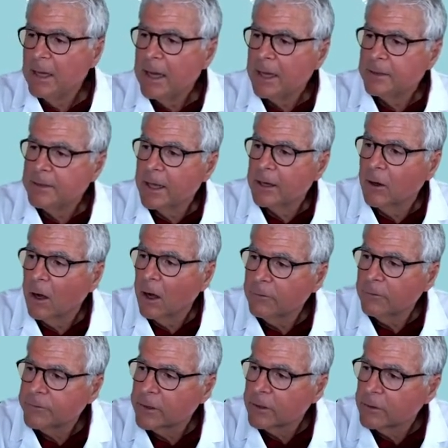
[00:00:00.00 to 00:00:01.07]
and then
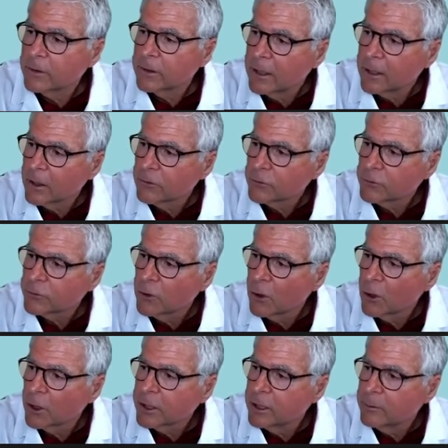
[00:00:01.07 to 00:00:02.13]
often another
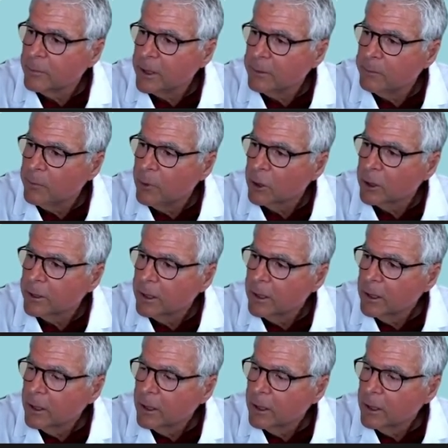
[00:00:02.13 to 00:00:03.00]
scar can be put